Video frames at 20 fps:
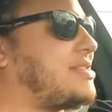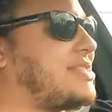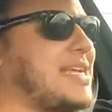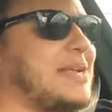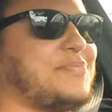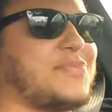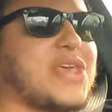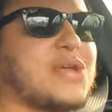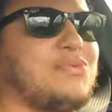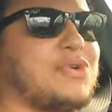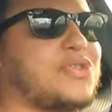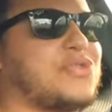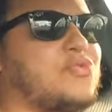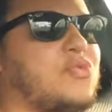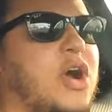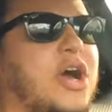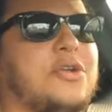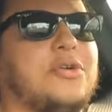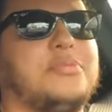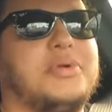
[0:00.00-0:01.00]
Same thing with
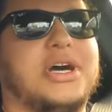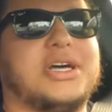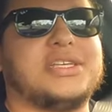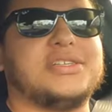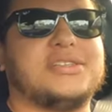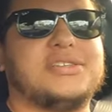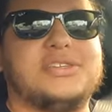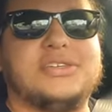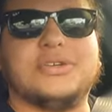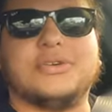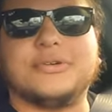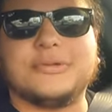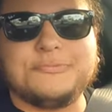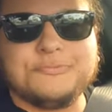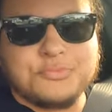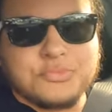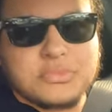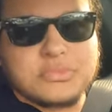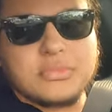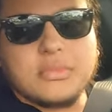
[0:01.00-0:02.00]
throttle bodies too.
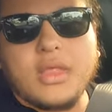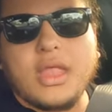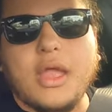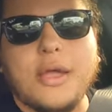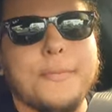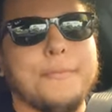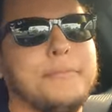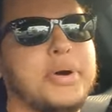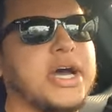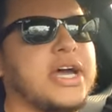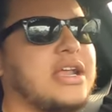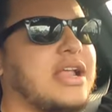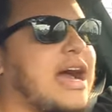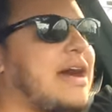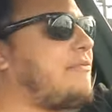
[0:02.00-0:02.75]
But